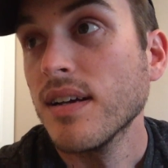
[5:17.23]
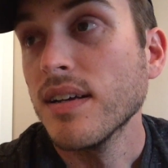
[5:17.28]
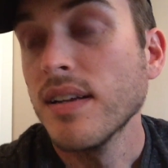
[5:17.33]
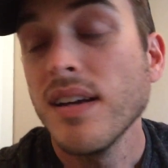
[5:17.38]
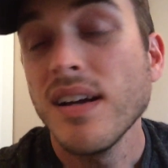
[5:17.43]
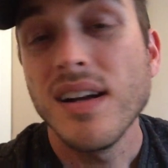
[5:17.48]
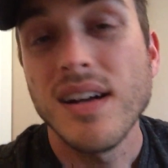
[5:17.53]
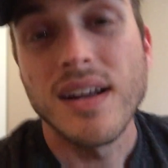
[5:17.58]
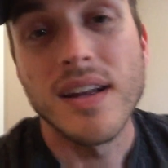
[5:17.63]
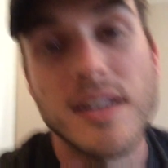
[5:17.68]

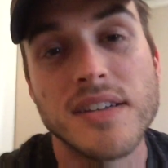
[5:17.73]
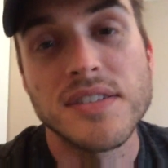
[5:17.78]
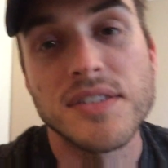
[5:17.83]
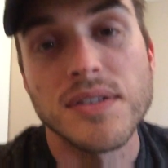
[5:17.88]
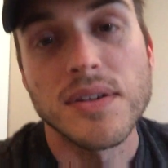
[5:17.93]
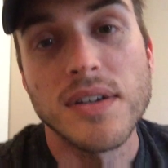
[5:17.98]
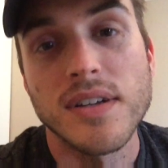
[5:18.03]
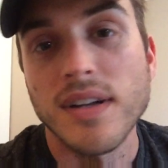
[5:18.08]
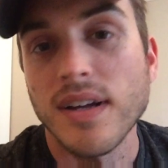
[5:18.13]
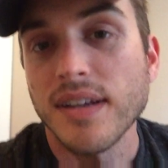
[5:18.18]
yeah, and
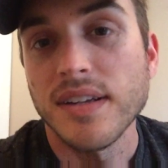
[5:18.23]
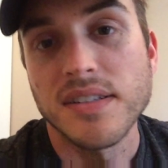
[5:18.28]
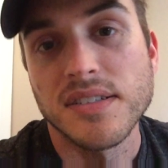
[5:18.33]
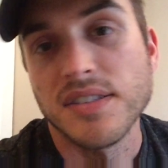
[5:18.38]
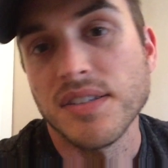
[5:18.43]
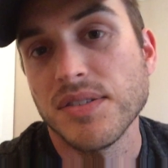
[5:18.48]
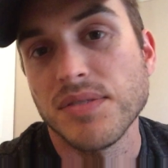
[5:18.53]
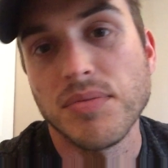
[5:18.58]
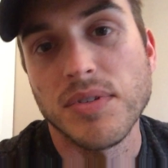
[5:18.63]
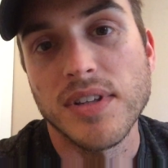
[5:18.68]
so I guess
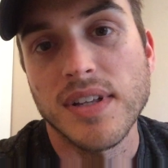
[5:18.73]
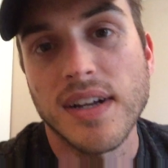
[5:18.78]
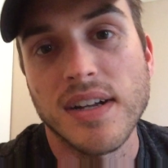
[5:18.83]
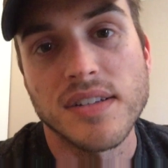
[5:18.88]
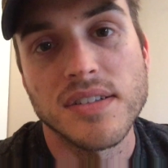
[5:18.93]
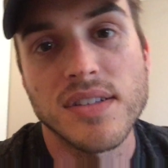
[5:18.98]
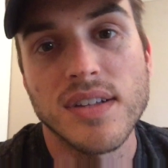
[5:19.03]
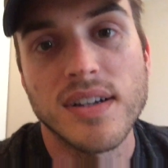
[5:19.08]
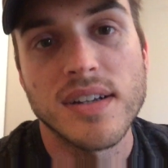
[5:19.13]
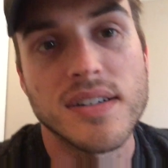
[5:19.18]
just one
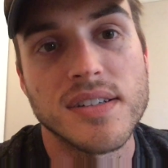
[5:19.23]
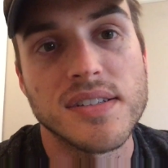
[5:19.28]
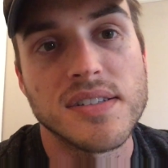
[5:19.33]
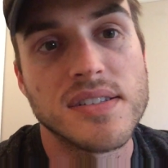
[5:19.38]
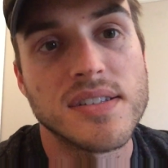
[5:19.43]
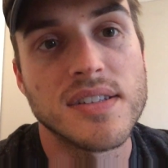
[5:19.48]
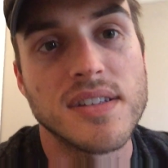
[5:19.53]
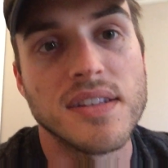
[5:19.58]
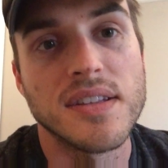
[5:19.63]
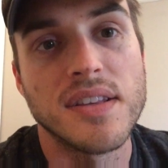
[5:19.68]
last thought
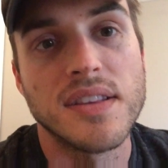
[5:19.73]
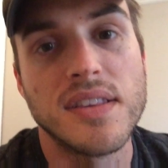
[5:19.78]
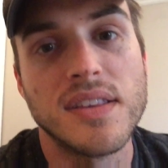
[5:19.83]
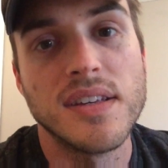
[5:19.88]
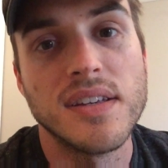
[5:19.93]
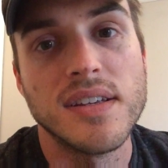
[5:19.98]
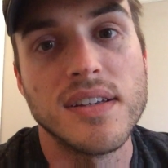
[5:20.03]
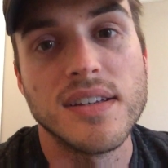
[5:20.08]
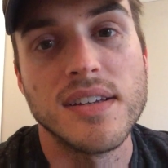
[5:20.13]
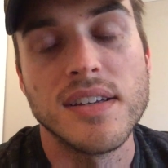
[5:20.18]
is
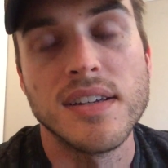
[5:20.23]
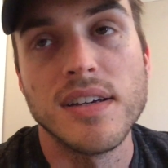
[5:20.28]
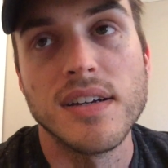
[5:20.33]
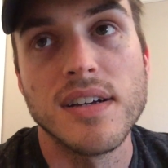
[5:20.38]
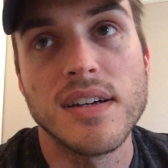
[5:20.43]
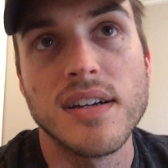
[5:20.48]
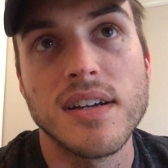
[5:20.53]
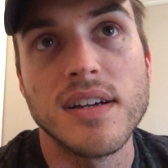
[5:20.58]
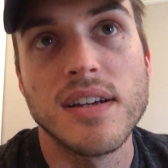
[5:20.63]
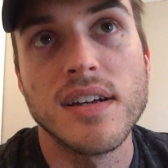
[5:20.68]
the
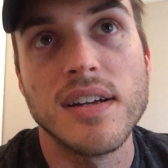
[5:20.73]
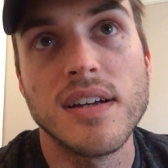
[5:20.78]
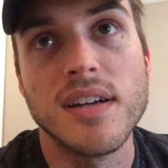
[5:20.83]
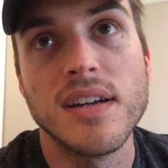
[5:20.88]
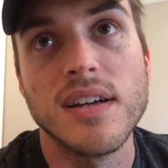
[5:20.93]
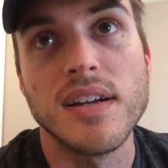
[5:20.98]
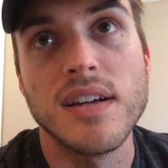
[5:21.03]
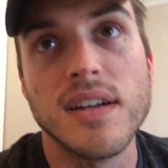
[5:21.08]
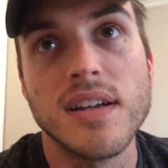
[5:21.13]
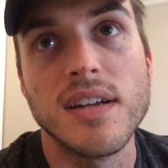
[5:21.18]

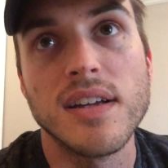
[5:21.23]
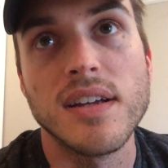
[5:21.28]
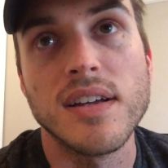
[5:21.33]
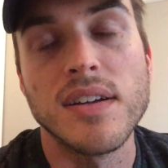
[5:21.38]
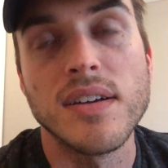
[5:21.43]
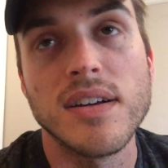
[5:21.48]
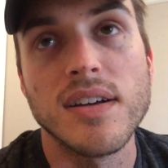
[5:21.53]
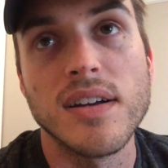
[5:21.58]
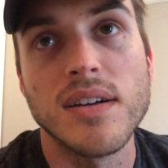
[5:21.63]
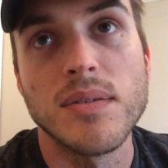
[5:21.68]

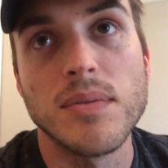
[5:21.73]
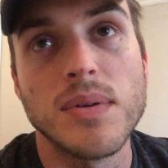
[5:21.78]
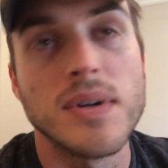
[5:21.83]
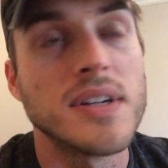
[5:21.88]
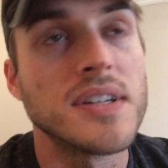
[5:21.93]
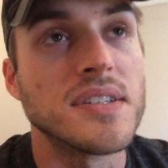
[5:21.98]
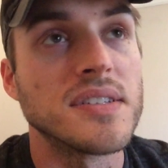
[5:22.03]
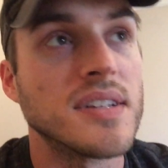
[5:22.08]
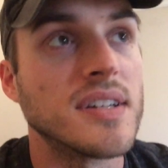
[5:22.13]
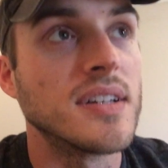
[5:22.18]
what
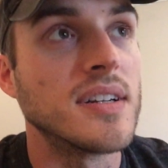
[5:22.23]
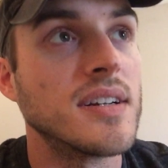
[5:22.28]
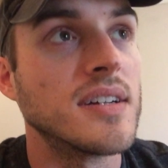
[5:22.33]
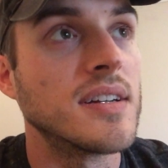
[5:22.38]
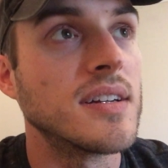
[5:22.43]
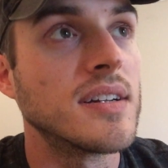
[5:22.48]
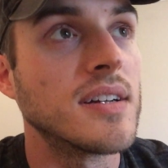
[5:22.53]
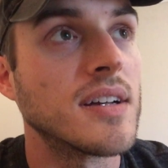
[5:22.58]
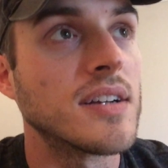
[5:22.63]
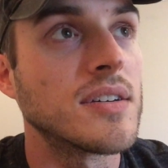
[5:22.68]
is it?
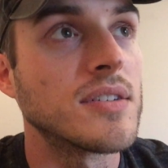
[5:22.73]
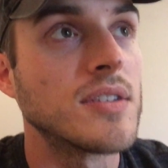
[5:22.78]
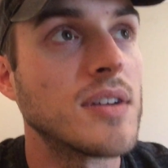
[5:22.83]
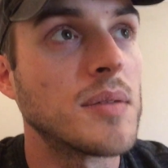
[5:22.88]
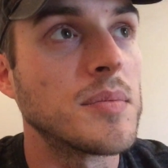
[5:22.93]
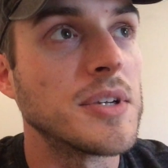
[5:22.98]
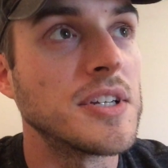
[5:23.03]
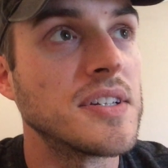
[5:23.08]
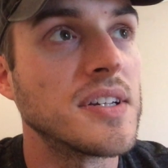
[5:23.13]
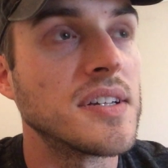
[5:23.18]
I don't know how
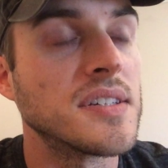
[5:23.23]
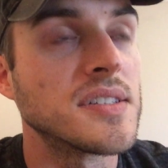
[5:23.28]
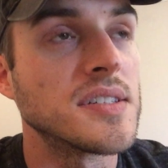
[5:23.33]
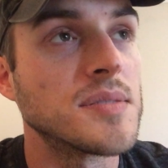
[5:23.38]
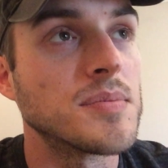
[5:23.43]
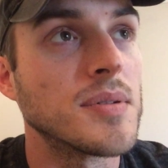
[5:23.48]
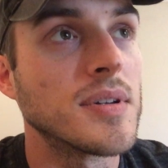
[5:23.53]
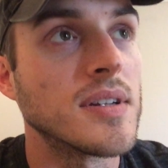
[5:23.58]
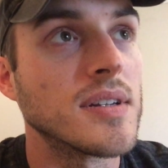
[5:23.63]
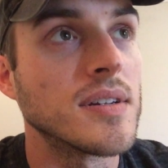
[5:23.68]
many days
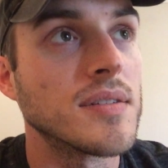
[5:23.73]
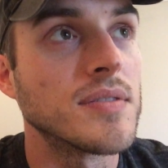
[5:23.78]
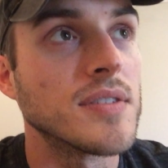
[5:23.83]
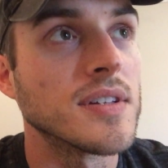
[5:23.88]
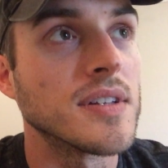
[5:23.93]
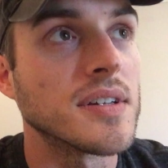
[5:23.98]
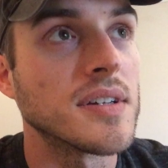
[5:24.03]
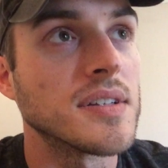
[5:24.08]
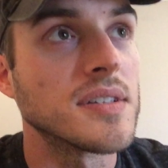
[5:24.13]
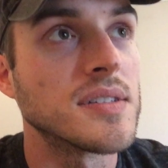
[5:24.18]
it's been. I feel
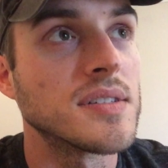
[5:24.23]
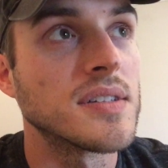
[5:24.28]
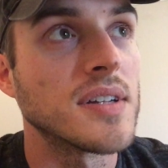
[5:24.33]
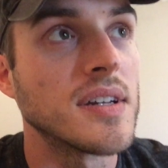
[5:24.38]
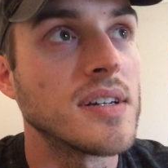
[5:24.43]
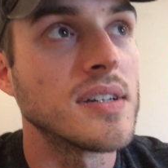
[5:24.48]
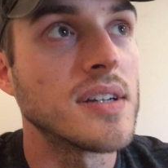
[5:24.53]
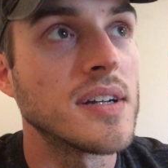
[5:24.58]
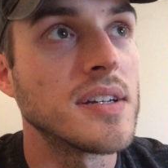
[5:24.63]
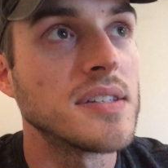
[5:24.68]
like it's
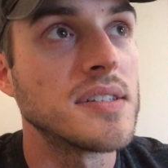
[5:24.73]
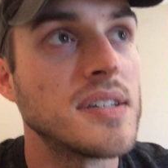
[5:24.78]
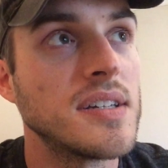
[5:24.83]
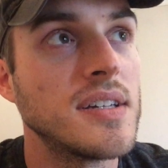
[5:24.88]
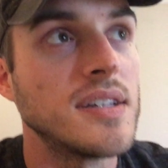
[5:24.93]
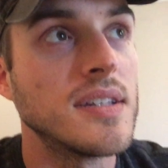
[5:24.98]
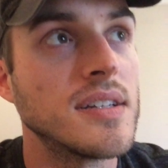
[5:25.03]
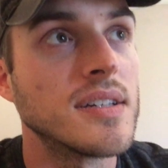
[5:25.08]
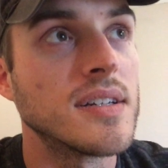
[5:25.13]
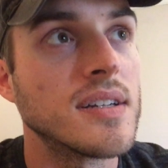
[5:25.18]
day
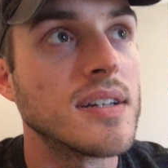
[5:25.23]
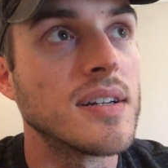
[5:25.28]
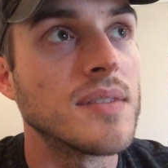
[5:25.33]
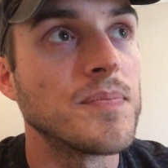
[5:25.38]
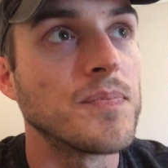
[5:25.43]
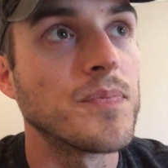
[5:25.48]
19,